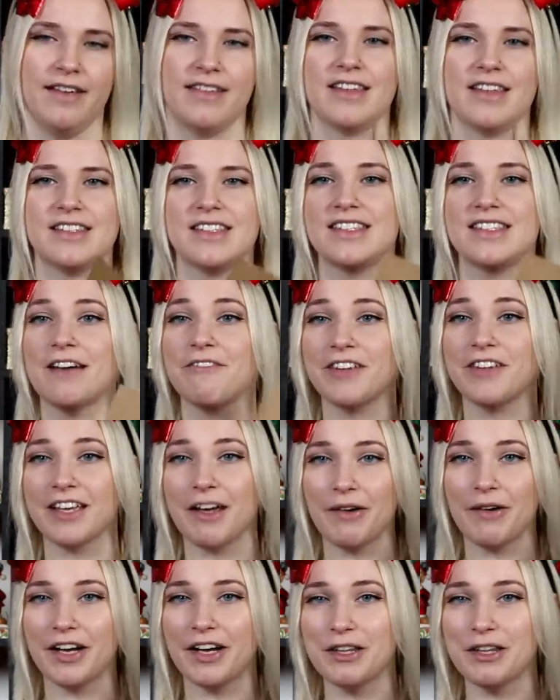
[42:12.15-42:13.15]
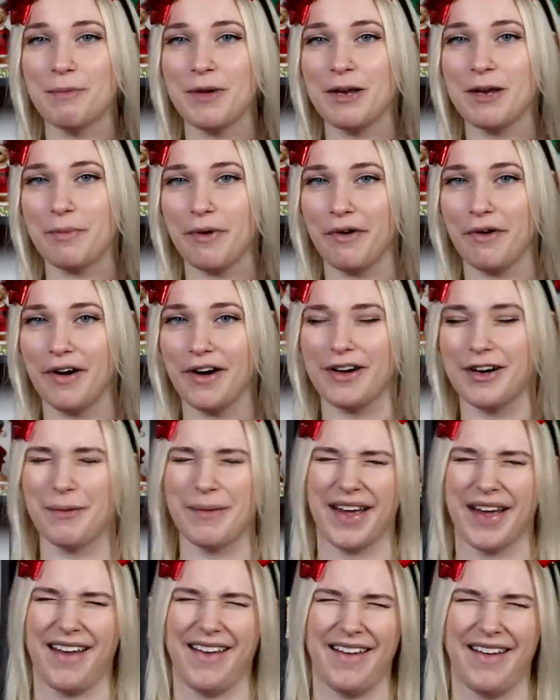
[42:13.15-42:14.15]
This is definitely going on the pin board.
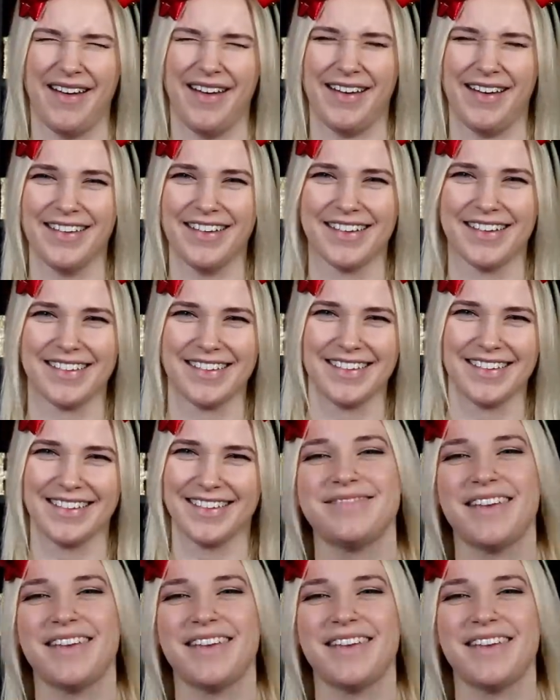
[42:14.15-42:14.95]
Oh my God.